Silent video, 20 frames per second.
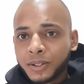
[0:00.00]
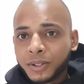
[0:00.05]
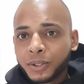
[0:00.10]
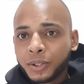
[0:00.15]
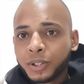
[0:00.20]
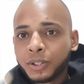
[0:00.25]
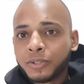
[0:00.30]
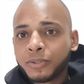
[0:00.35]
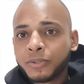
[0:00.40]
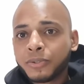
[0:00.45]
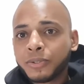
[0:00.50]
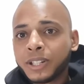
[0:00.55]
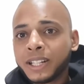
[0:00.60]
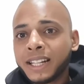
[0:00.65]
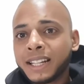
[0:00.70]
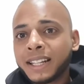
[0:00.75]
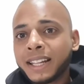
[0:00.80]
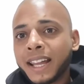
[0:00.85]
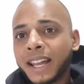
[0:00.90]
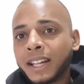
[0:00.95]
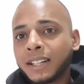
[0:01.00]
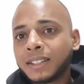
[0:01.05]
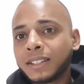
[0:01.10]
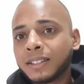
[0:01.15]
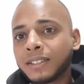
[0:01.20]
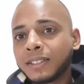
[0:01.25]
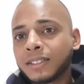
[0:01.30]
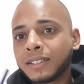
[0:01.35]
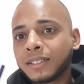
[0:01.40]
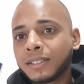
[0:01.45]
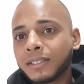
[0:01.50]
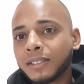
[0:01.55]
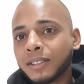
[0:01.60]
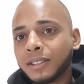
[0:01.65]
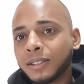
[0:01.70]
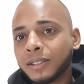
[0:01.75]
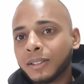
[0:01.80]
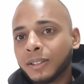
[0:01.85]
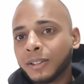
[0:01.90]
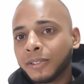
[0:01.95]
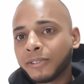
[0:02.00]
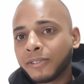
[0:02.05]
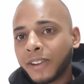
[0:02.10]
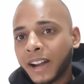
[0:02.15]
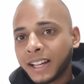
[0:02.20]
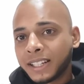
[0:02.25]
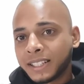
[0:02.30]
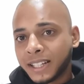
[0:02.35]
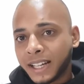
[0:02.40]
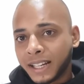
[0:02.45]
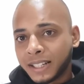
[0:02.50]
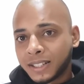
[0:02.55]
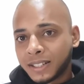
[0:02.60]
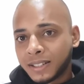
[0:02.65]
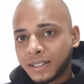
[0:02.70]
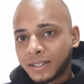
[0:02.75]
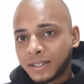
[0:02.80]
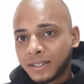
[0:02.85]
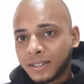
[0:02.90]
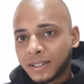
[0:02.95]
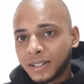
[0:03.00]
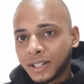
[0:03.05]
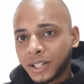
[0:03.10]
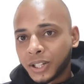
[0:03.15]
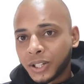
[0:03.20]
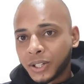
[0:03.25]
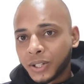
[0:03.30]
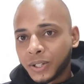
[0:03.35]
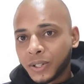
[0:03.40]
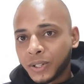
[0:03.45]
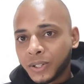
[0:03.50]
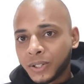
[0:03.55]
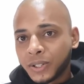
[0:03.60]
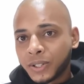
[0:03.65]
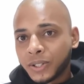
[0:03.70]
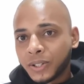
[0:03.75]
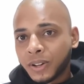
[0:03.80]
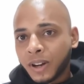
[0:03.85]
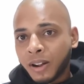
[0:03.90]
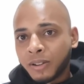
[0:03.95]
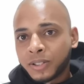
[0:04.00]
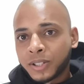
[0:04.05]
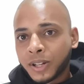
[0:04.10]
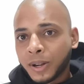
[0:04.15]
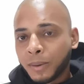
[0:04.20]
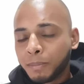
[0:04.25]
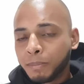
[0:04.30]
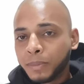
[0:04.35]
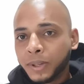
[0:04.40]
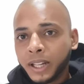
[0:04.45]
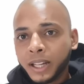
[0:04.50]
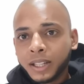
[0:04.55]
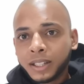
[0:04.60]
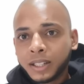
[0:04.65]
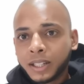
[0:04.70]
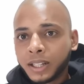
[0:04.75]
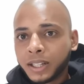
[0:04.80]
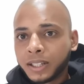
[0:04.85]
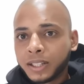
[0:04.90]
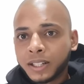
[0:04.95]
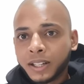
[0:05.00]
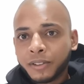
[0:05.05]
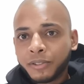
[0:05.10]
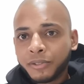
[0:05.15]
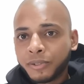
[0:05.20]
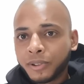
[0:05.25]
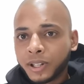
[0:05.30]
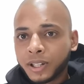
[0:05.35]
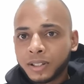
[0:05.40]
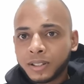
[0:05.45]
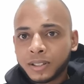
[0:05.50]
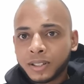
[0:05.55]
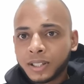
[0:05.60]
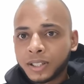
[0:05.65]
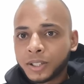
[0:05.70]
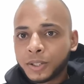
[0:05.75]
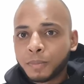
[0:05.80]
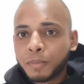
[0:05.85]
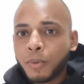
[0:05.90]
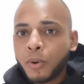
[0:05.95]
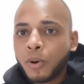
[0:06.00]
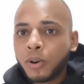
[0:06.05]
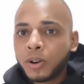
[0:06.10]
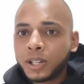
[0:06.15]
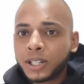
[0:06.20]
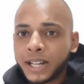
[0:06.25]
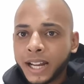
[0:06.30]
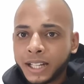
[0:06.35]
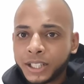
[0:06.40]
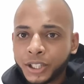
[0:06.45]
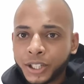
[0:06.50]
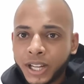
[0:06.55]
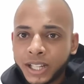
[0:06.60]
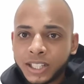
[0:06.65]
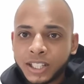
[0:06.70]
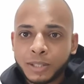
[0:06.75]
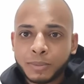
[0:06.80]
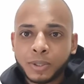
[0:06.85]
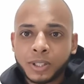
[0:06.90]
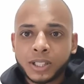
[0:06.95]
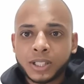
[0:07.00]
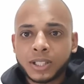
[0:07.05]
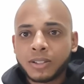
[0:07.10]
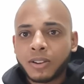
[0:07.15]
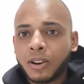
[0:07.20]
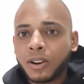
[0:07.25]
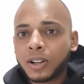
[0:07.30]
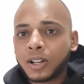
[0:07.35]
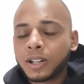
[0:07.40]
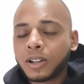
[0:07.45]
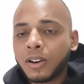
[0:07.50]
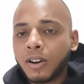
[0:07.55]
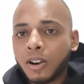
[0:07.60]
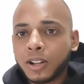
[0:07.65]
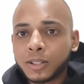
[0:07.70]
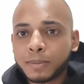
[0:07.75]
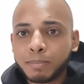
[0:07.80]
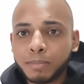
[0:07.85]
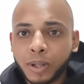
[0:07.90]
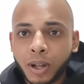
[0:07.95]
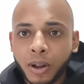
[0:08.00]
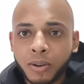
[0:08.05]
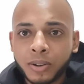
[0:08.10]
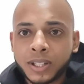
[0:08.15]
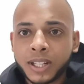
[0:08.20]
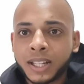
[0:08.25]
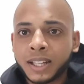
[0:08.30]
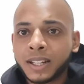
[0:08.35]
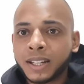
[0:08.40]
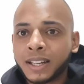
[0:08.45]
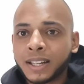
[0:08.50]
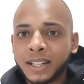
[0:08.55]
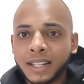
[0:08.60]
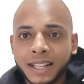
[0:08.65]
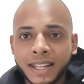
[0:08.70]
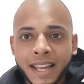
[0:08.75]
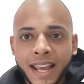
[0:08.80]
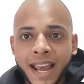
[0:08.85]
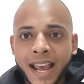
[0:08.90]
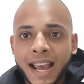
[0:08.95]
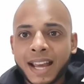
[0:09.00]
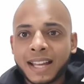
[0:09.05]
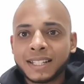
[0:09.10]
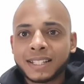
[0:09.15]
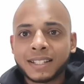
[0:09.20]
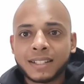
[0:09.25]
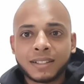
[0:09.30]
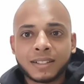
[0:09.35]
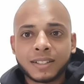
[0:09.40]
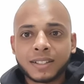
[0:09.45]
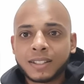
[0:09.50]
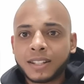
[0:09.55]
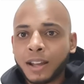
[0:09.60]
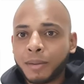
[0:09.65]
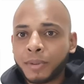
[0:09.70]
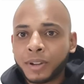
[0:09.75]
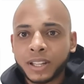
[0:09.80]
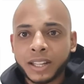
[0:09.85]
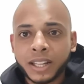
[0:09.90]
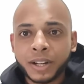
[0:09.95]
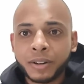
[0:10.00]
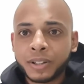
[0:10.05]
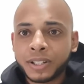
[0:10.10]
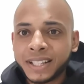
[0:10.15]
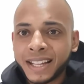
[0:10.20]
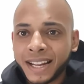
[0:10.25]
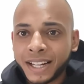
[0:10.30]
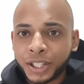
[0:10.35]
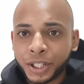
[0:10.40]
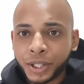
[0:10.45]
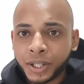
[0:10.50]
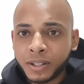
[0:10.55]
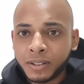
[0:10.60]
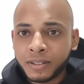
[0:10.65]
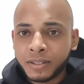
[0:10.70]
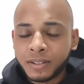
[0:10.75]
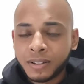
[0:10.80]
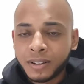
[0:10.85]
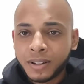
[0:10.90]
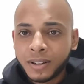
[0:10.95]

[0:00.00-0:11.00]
you've negated the phytates. So now it's completely different. It's more digestible. It's not going to cause bloating and gas and stomach irritation,